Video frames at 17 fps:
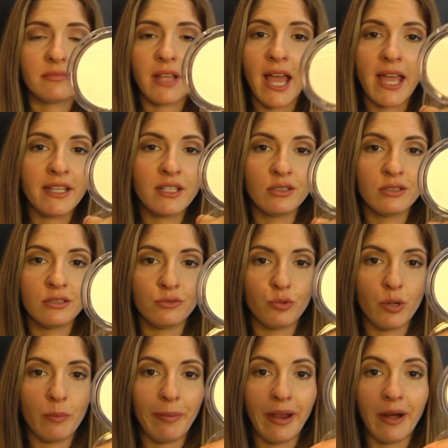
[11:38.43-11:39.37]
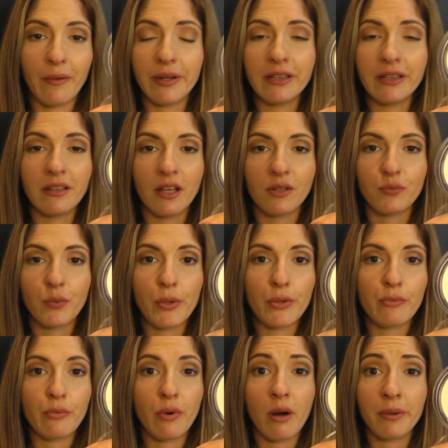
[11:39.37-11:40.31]
I couldn't repair it not
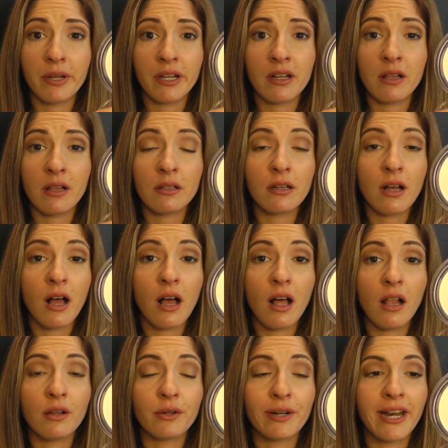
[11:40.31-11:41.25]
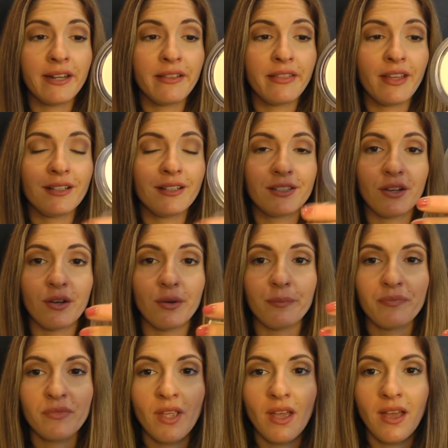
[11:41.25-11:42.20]
with rubbing alcohol or anything
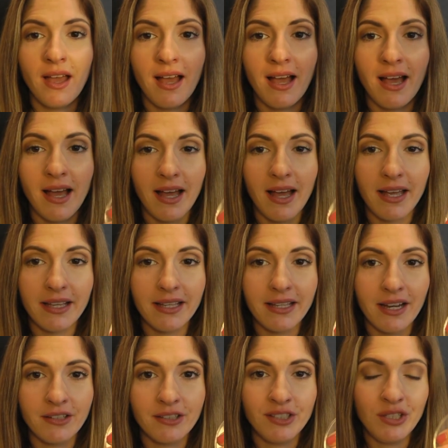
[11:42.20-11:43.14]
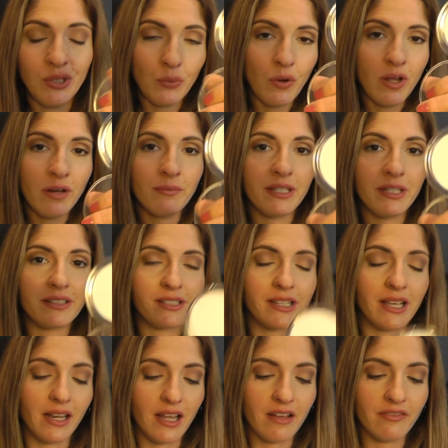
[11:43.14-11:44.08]
so I got a new one because
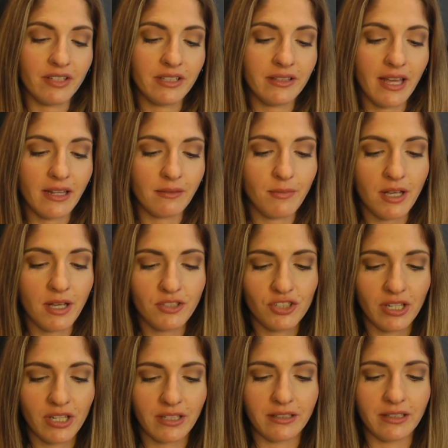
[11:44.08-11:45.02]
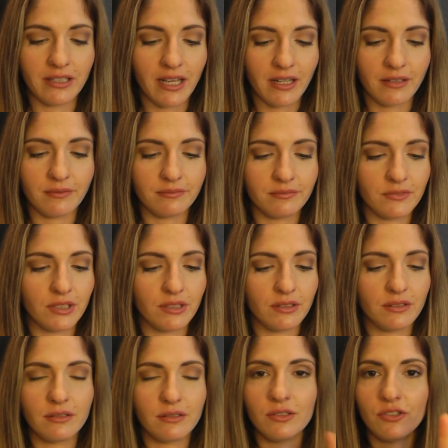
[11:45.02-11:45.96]
I love it that much and yeah,
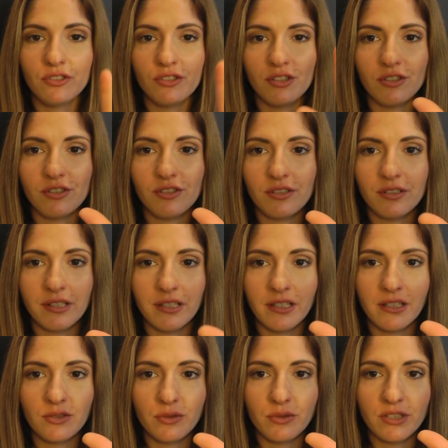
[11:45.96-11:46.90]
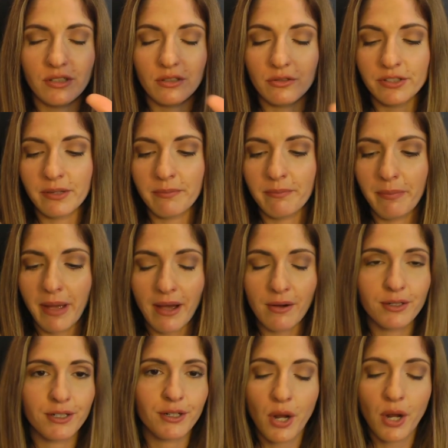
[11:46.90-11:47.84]
it's just a translucent
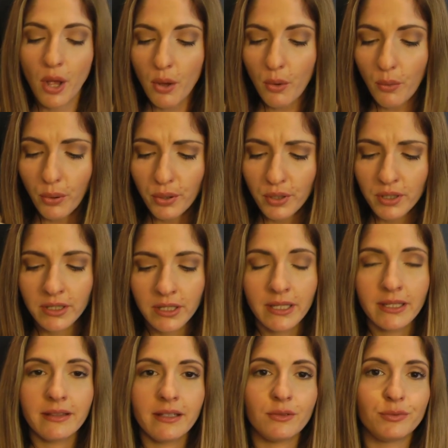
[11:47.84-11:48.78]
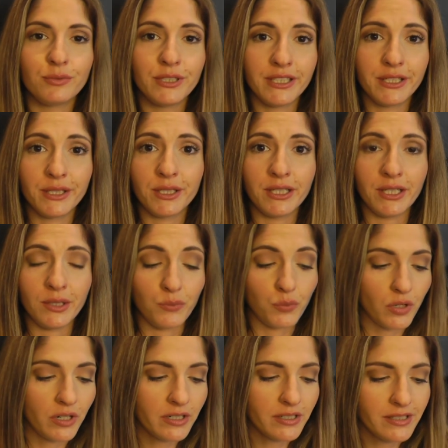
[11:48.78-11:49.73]
powder that really
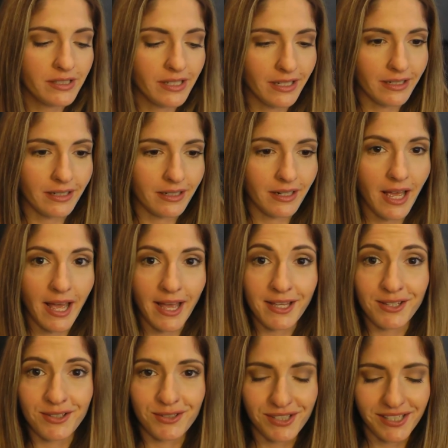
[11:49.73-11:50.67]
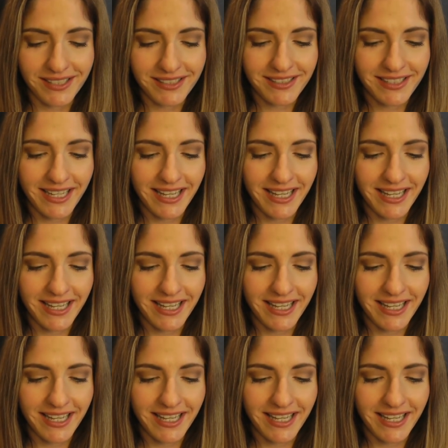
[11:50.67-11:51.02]
works and I use it.